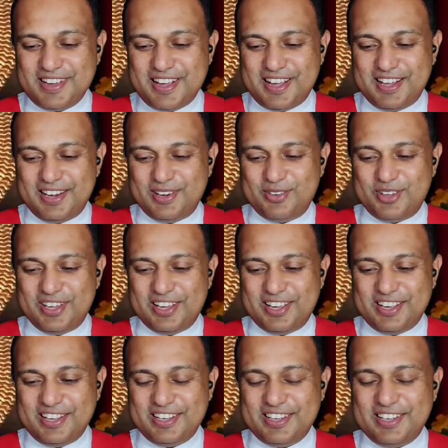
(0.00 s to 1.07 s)
Hallelujah.
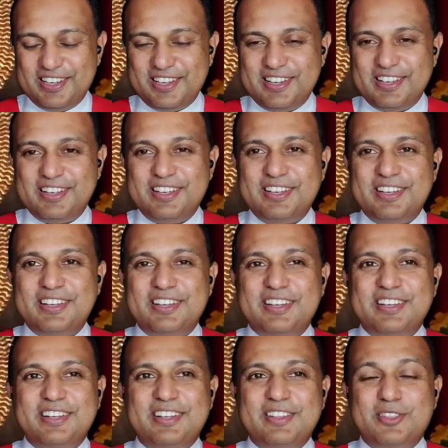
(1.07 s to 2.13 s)

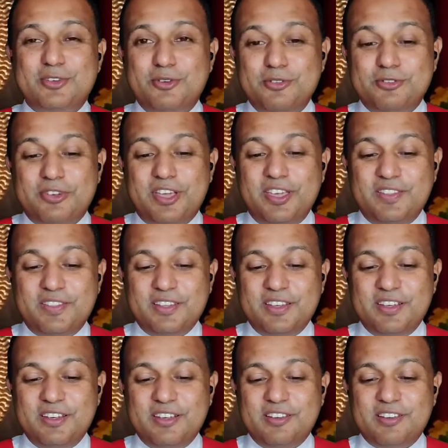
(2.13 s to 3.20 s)
Through faith,
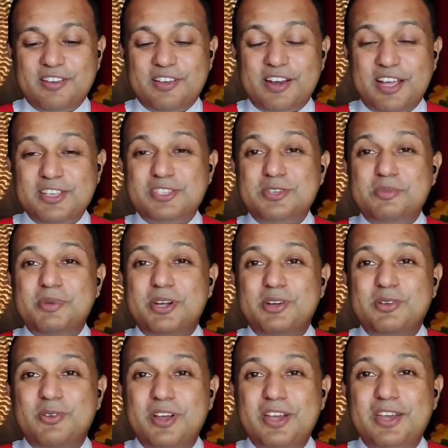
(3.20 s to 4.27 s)
Christ may
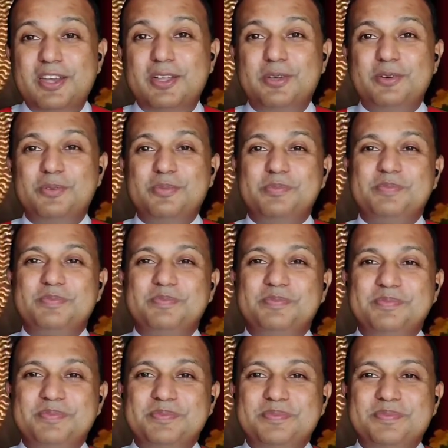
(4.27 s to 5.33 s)
dwell in you.
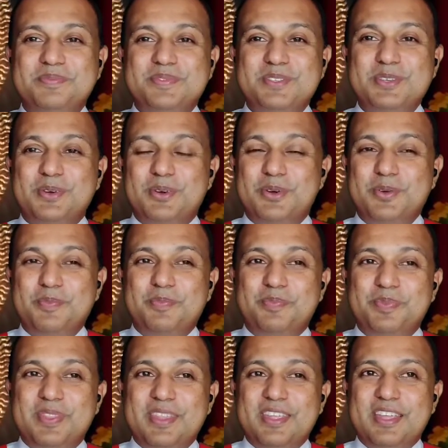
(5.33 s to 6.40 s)
So,
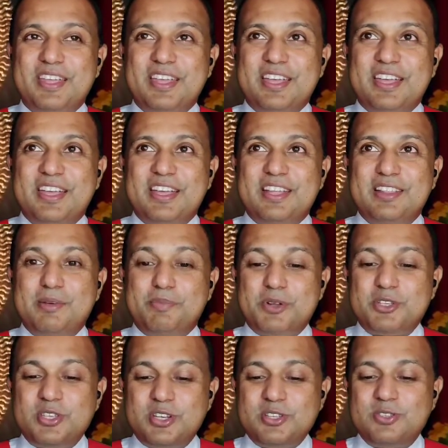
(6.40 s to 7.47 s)
the
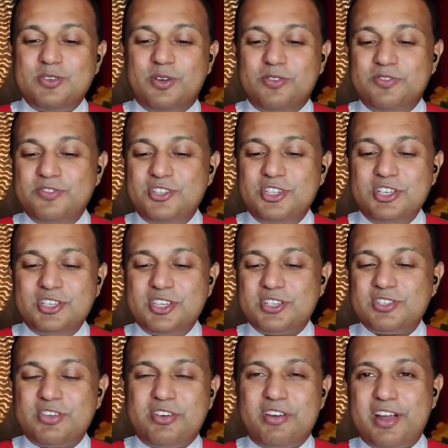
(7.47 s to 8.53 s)
presence of
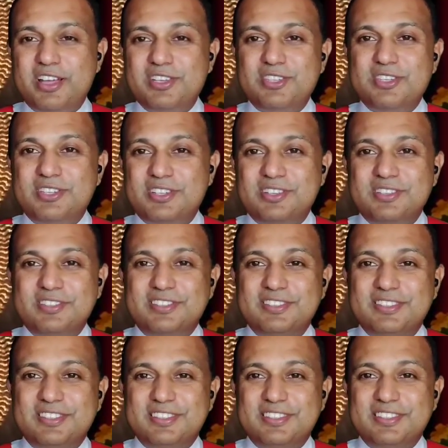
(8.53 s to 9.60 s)
Jesus Christ
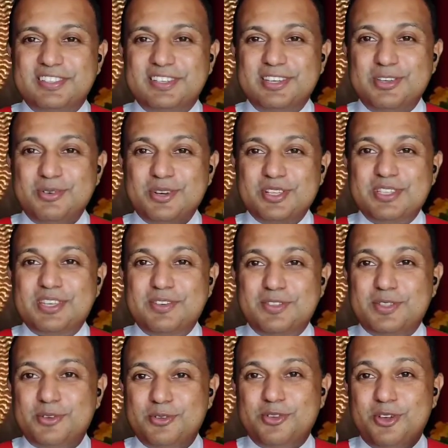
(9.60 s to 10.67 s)
you receive
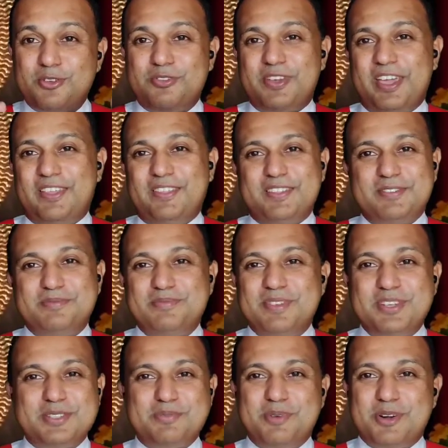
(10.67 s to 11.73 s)
through your faith,
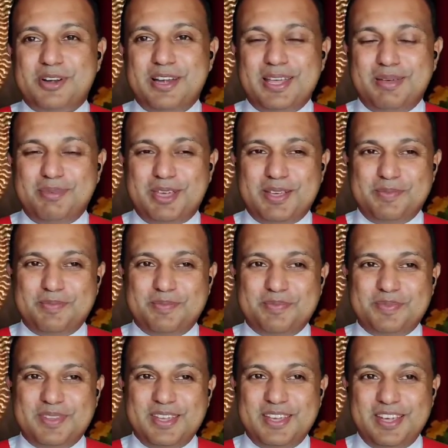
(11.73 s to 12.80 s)
he is proclaiming
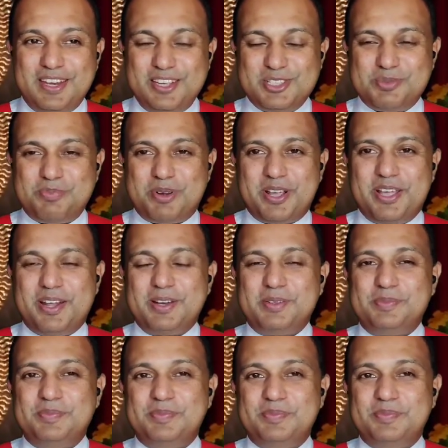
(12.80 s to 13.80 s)
in his prayer.